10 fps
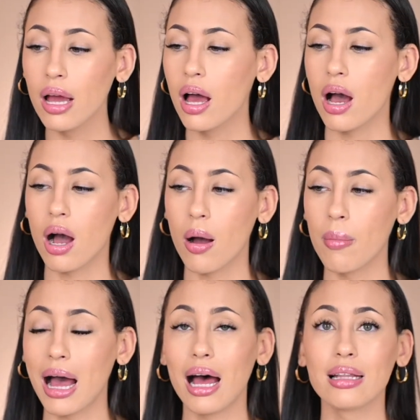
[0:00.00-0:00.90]

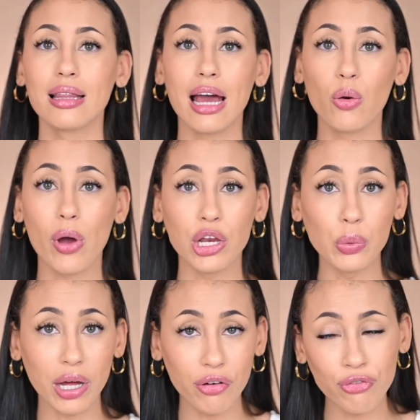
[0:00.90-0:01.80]
And then when you
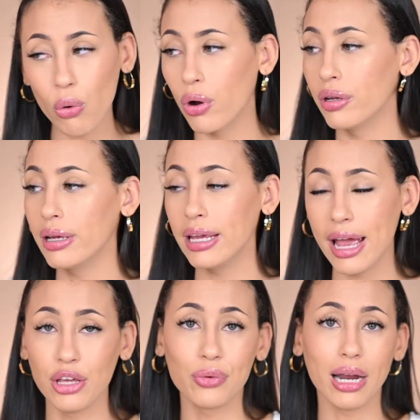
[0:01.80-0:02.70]
can afford, here,
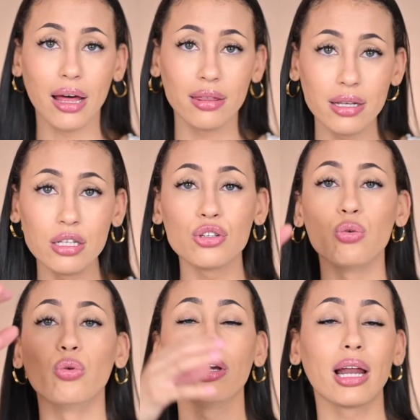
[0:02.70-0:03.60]
you can add these
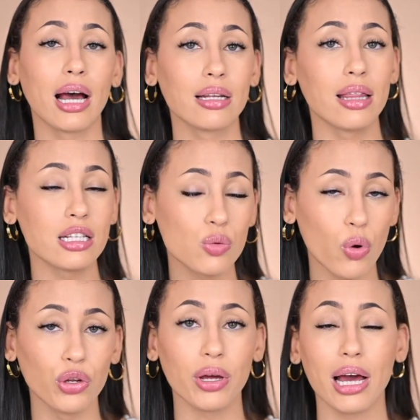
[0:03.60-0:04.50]
2, you can add this one,
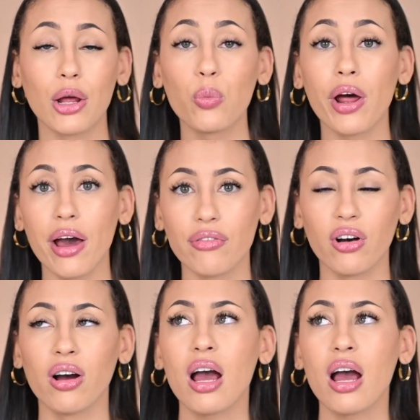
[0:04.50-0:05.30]
you can add whatever.